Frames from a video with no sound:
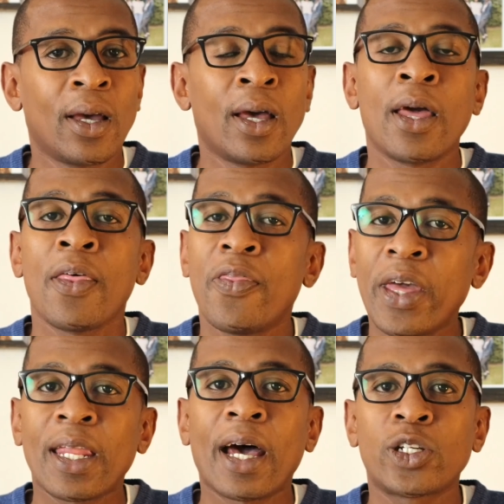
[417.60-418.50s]
then I
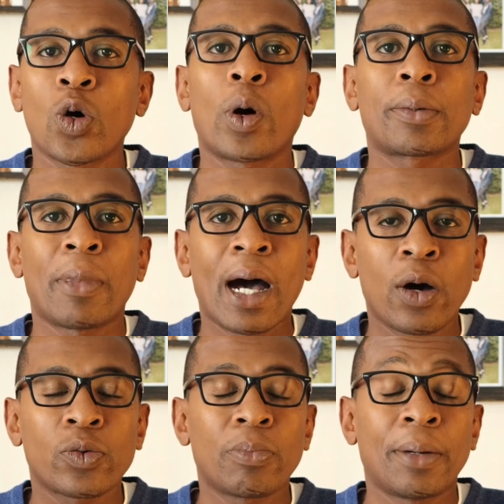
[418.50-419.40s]
don't want
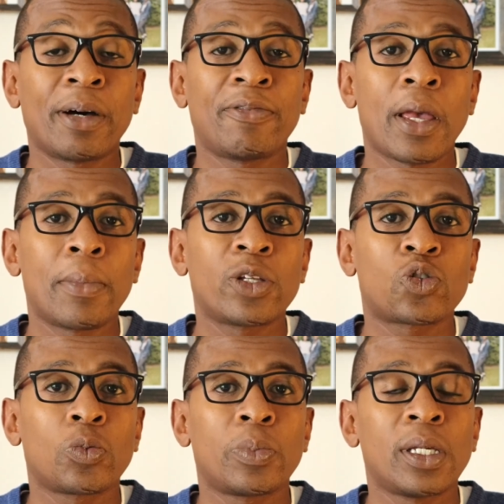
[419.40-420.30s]
my family to
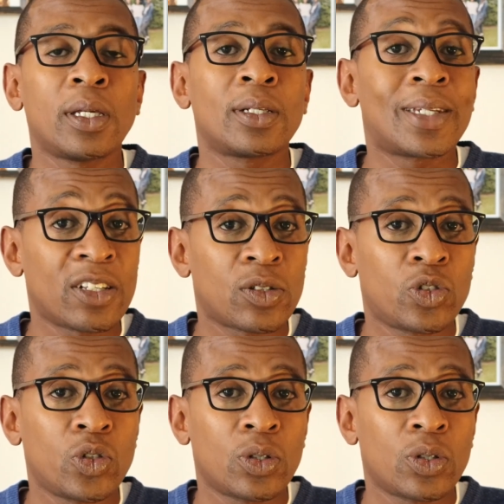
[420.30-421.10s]
be destitute.